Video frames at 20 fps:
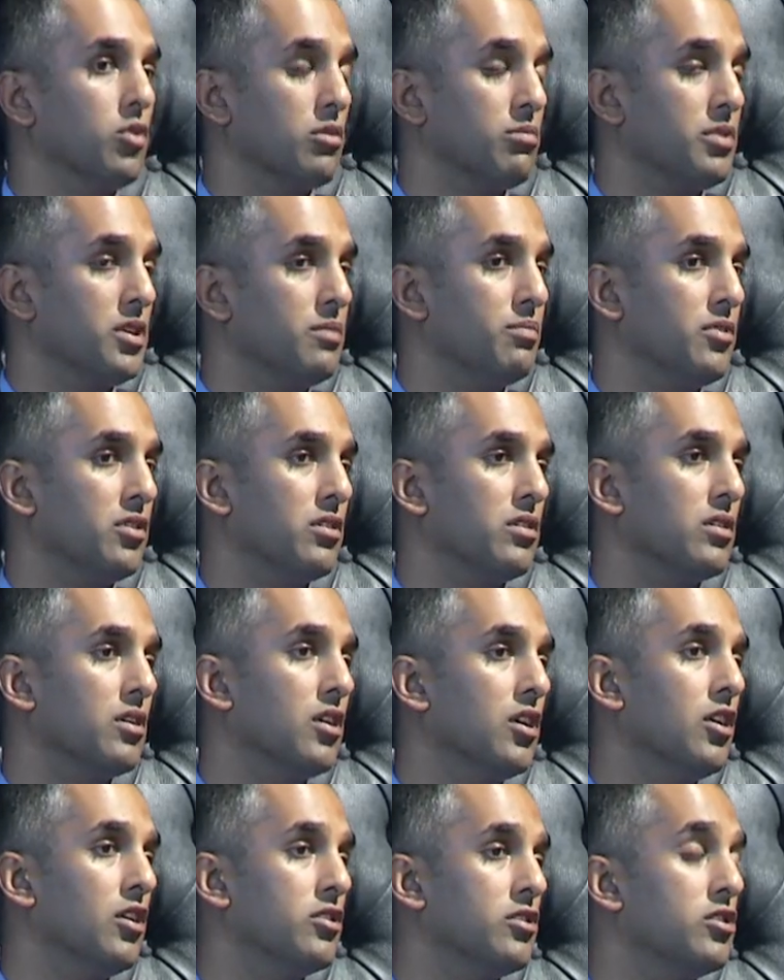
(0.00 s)
people,
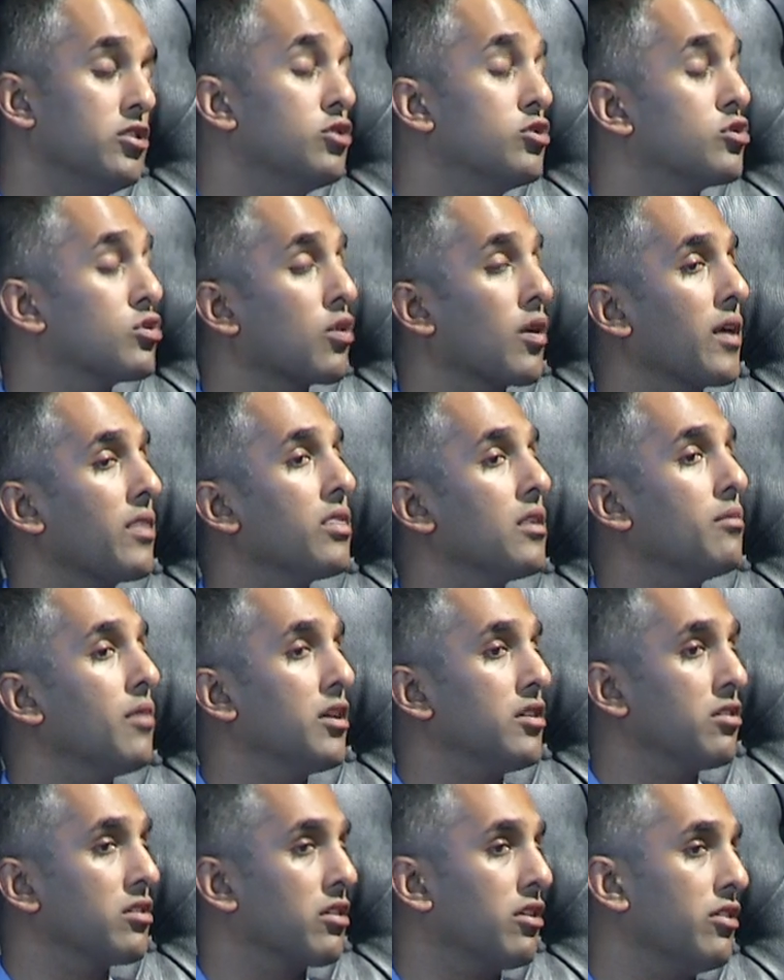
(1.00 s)
do you train them
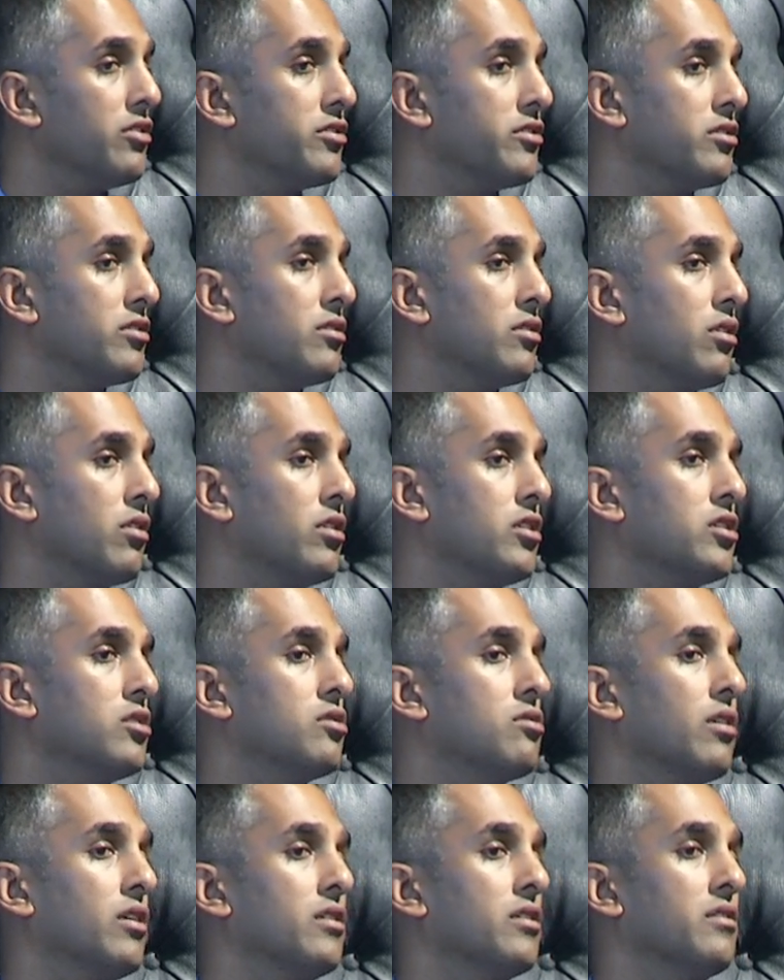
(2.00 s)
on your culture, or are you
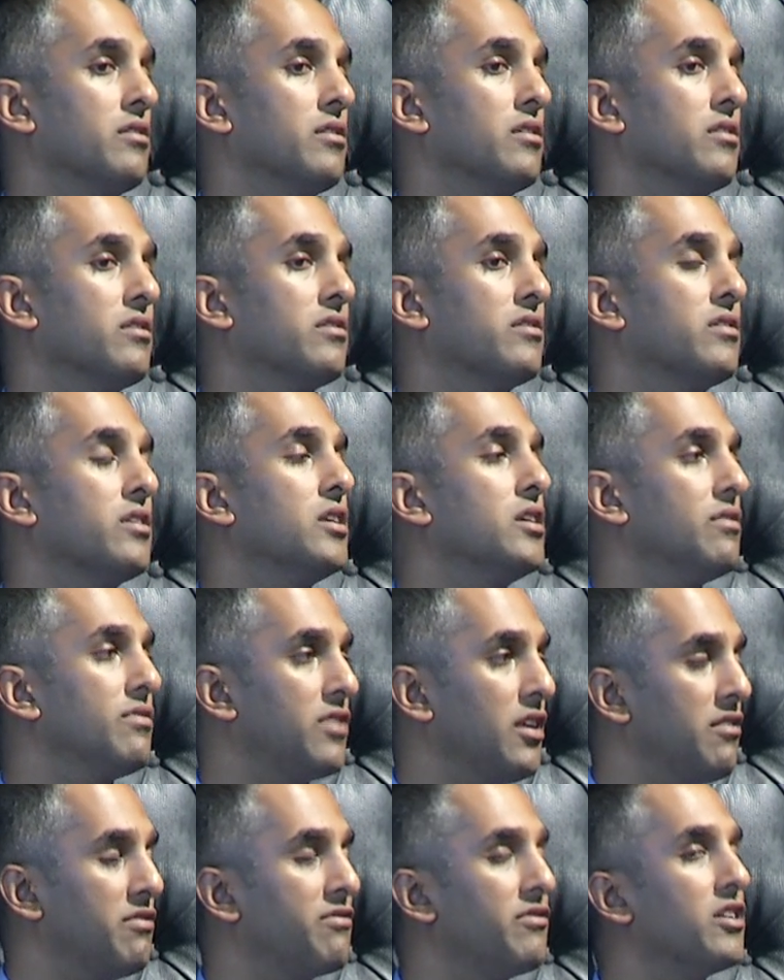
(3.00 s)
trying to see if
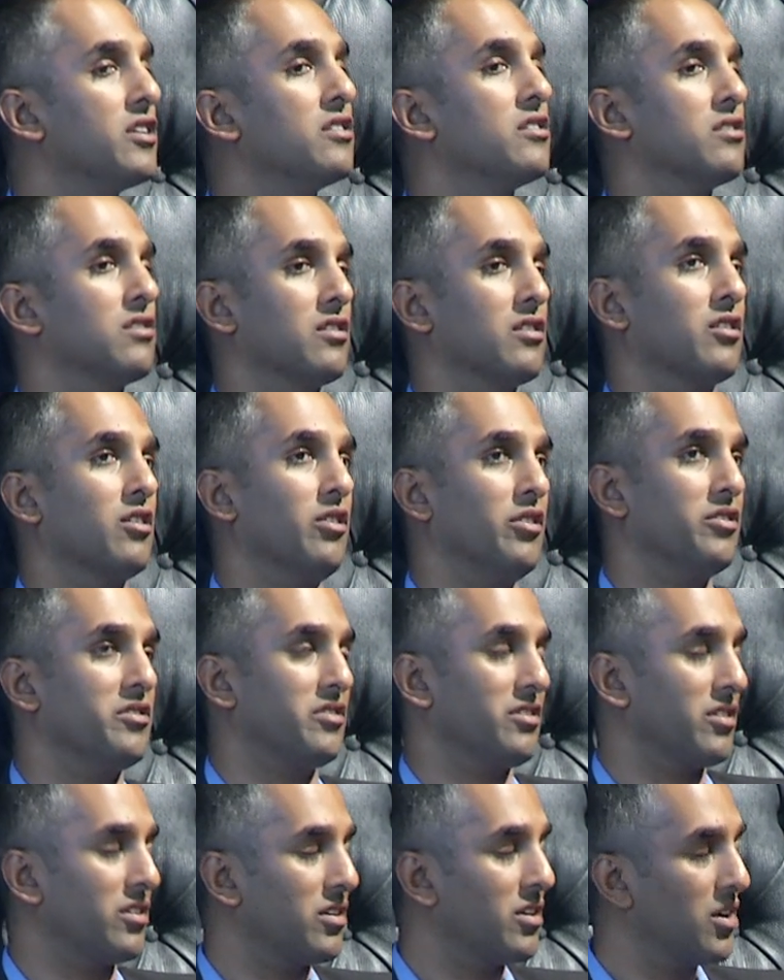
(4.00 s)
they fit into the
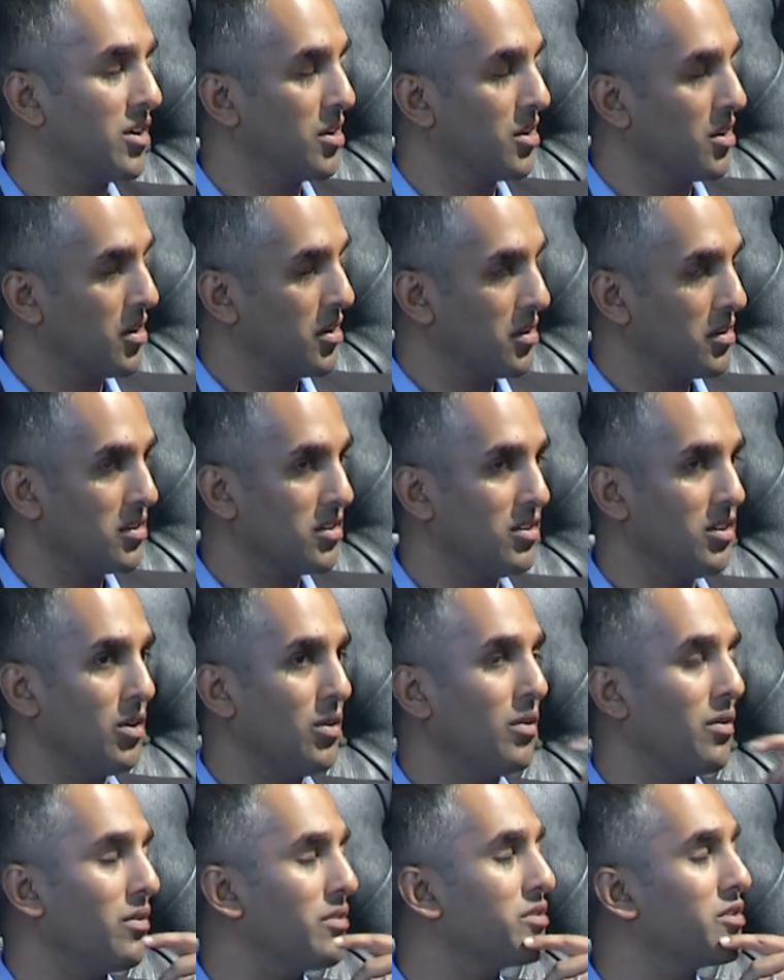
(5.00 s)
culture,
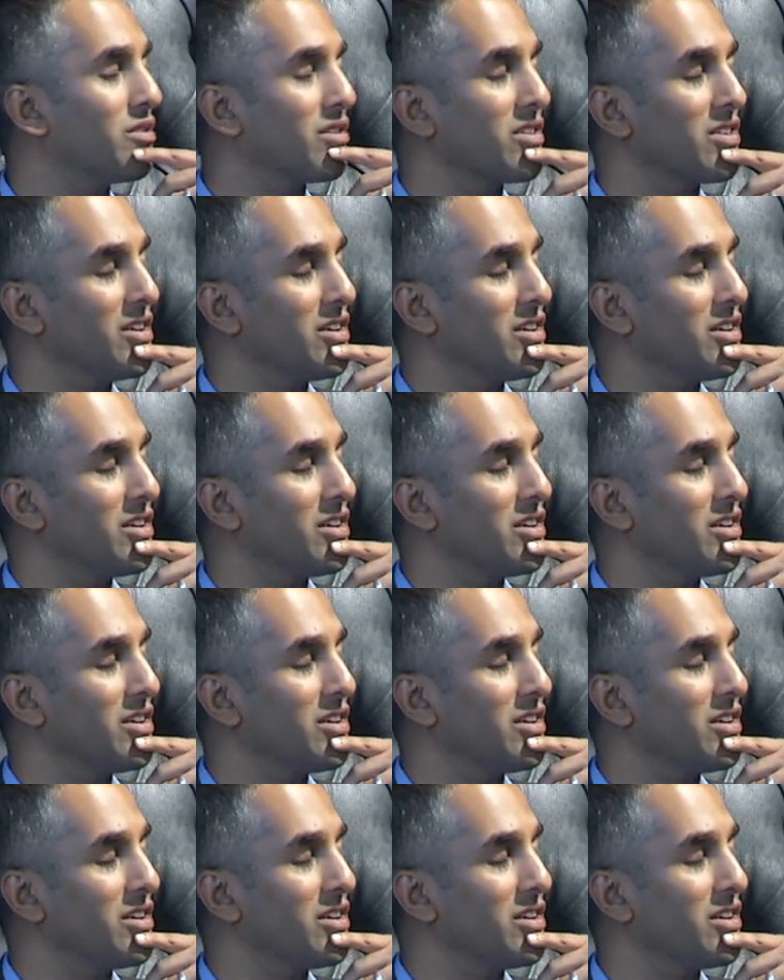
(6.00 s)
during the